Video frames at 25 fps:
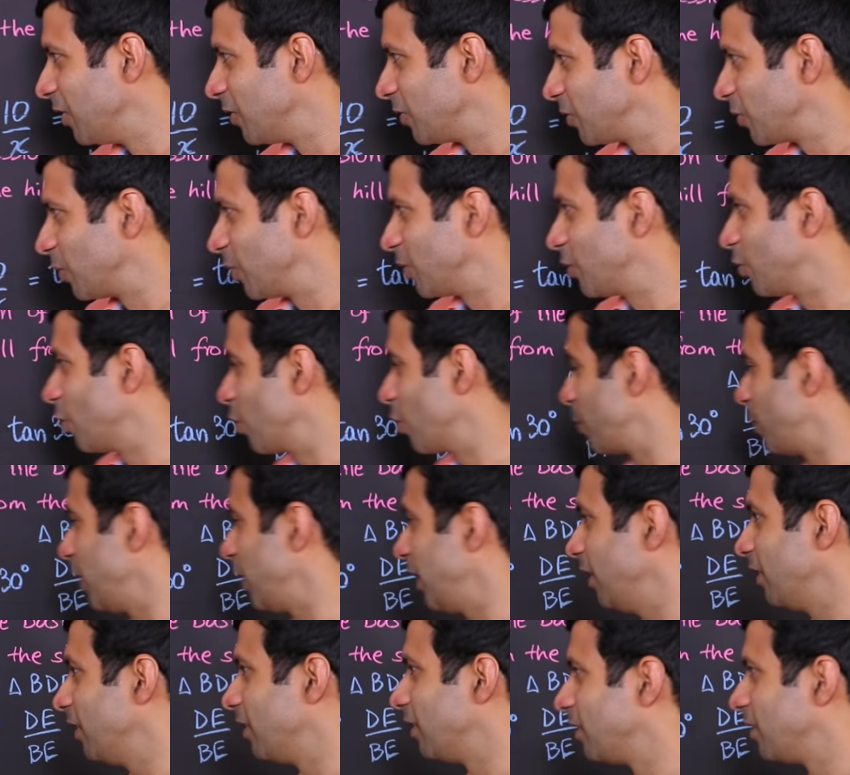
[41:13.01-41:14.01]
So it's going to
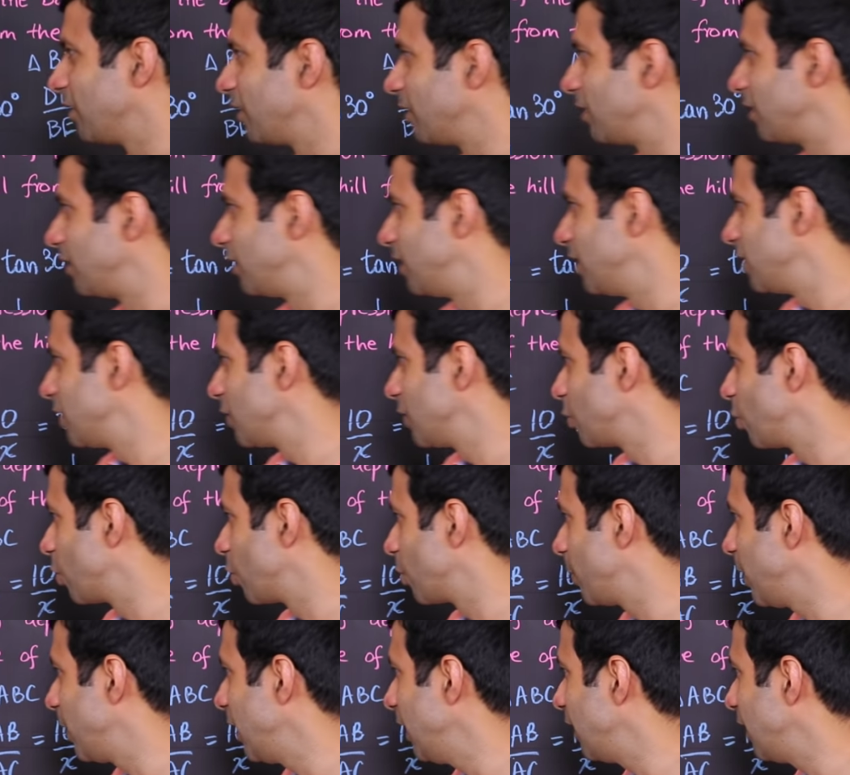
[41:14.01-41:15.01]
be, this is going
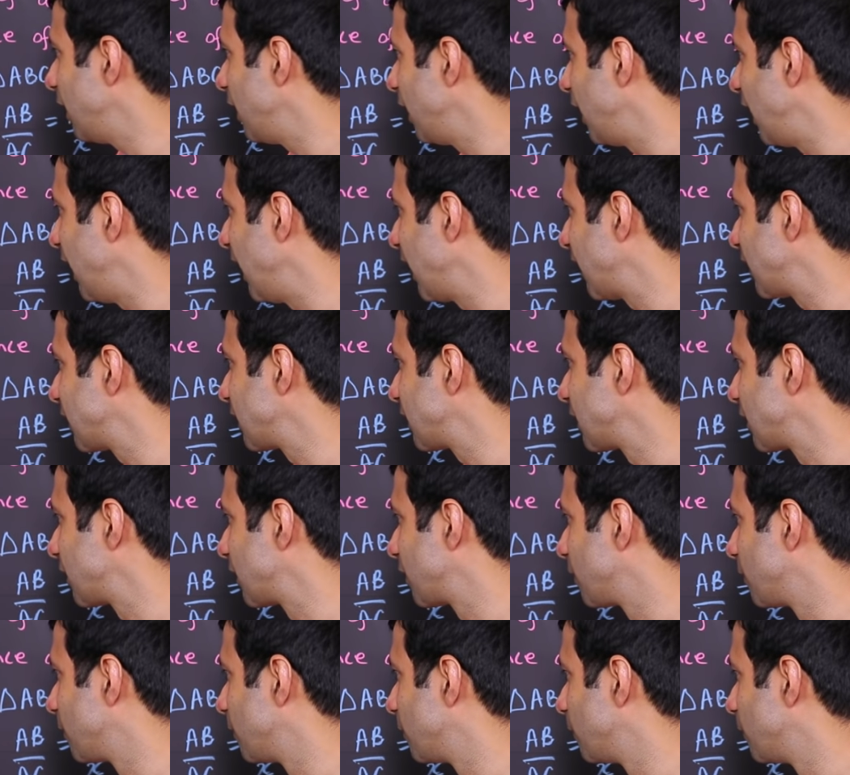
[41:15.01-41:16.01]
to be X.